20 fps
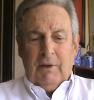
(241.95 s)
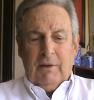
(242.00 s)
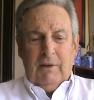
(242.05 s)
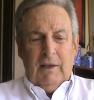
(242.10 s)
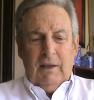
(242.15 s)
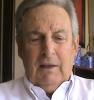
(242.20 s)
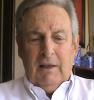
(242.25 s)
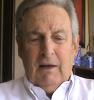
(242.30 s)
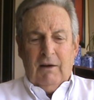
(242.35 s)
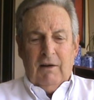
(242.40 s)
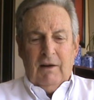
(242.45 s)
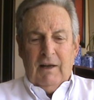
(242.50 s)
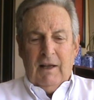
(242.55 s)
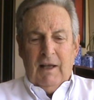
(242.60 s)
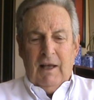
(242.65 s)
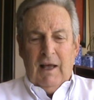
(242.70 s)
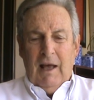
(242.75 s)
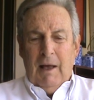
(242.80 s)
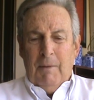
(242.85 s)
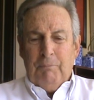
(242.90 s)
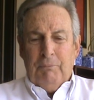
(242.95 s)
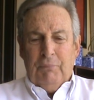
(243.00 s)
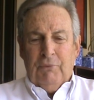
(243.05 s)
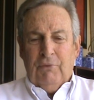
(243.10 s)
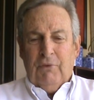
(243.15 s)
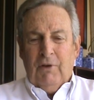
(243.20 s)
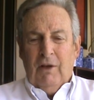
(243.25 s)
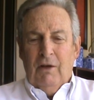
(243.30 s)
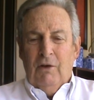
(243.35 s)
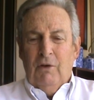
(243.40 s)
I think they're
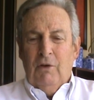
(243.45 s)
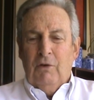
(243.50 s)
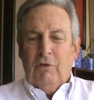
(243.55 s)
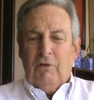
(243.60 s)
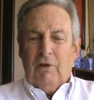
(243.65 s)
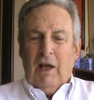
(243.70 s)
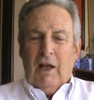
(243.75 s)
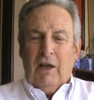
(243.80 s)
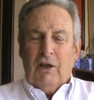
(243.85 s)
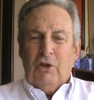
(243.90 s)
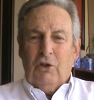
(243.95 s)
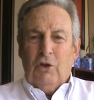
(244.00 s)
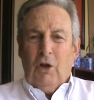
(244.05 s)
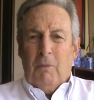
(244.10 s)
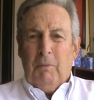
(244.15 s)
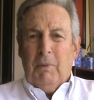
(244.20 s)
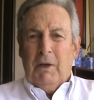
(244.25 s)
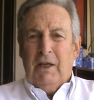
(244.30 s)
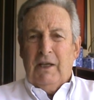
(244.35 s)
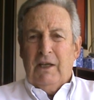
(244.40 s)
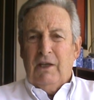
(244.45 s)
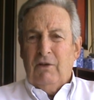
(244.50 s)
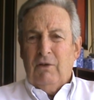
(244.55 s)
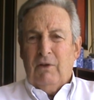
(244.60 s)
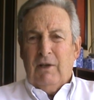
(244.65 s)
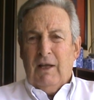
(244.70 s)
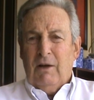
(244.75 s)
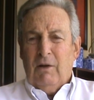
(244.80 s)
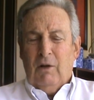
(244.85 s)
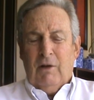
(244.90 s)
absolute anomaly. You
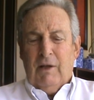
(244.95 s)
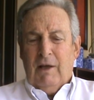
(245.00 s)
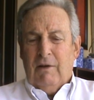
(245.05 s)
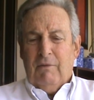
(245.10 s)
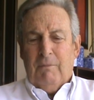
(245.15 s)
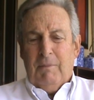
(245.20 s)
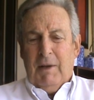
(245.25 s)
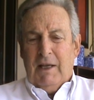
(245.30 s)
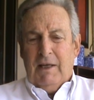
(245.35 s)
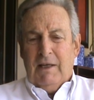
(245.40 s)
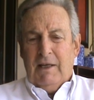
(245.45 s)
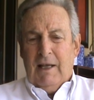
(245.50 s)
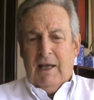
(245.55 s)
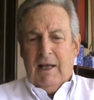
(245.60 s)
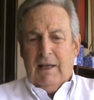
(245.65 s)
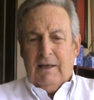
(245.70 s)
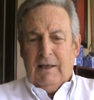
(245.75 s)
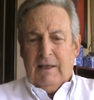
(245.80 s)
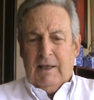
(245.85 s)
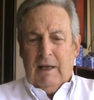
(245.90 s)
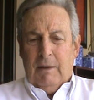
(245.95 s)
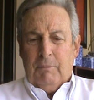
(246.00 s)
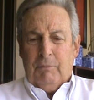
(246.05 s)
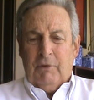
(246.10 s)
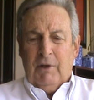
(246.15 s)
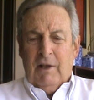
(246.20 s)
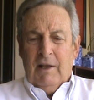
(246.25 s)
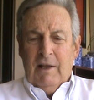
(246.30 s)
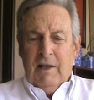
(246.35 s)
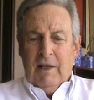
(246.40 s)
cannot have maiden
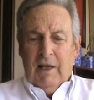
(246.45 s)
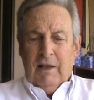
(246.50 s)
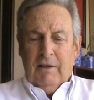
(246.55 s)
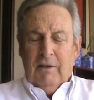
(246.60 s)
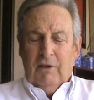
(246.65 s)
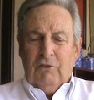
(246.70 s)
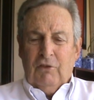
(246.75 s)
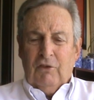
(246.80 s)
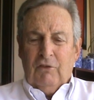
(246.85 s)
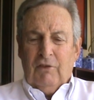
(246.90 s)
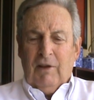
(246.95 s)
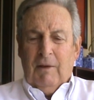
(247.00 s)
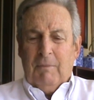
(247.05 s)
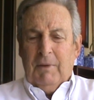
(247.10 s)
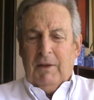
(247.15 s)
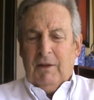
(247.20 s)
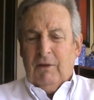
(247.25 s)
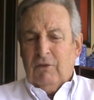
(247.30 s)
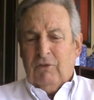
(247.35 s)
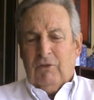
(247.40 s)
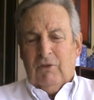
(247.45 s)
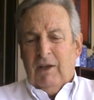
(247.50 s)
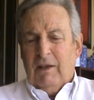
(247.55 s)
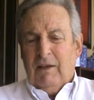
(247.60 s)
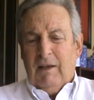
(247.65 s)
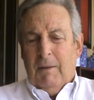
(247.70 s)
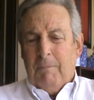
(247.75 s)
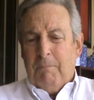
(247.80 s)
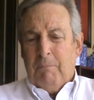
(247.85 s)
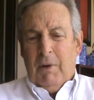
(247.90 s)
handicaps, and this is something that's
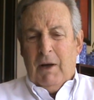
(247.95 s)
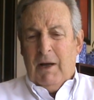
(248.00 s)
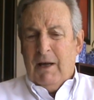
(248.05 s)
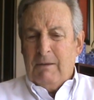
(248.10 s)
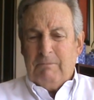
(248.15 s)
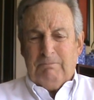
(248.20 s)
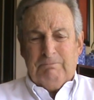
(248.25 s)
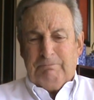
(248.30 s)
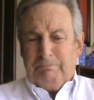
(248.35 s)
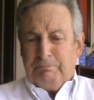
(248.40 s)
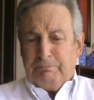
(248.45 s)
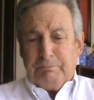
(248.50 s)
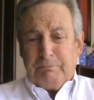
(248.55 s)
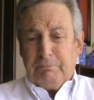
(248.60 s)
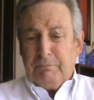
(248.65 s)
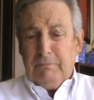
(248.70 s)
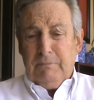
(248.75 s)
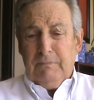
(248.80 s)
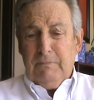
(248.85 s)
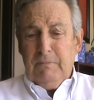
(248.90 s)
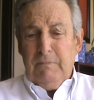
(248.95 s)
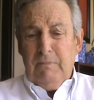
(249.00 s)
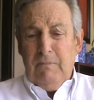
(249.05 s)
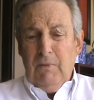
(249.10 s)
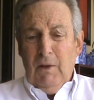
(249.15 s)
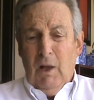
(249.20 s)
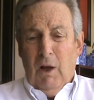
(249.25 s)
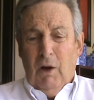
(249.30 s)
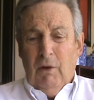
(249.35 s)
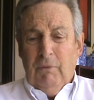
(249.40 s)
set up by
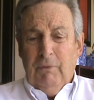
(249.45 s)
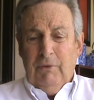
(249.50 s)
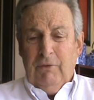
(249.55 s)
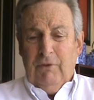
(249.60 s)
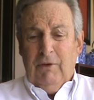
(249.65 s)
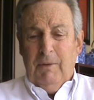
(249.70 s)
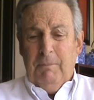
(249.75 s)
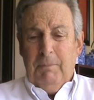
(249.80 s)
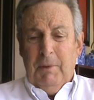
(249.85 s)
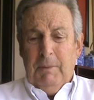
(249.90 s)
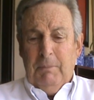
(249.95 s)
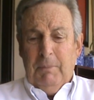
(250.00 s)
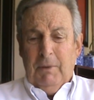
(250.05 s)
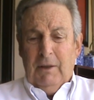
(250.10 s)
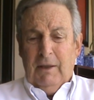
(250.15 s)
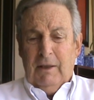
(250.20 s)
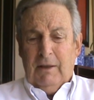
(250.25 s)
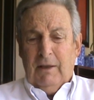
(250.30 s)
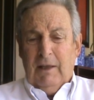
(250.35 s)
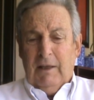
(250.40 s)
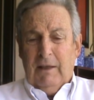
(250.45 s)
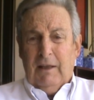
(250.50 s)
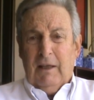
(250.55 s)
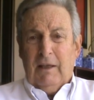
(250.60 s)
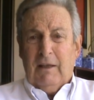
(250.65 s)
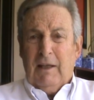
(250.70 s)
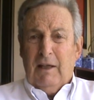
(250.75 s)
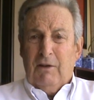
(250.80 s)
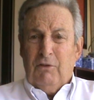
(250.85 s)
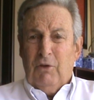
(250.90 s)
obviously people that think
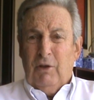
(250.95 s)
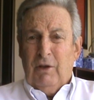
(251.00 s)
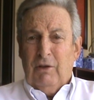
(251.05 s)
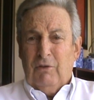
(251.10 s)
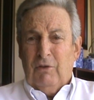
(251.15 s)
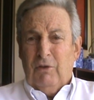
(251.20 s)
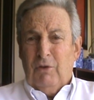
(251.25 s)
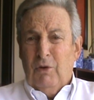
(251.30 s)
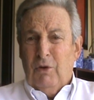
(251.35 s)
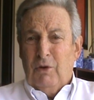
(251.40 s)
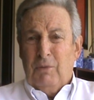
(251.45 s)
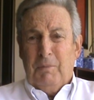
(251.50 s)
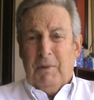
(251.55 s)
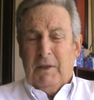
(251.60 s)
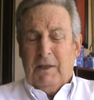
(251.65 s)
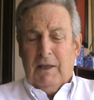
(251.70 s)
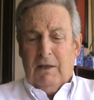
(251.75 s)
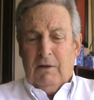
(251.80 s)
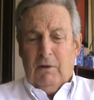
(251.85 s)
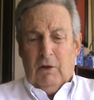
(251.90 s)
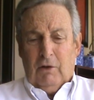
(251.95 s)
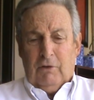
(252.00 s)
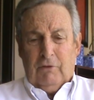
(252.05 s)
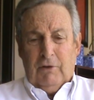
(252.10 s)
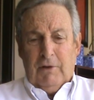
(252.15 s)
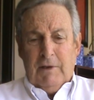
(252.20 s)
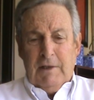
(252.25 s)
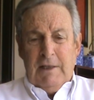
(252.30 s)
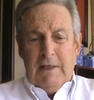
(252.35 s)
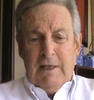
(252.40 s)
that they're doing good, but they're not.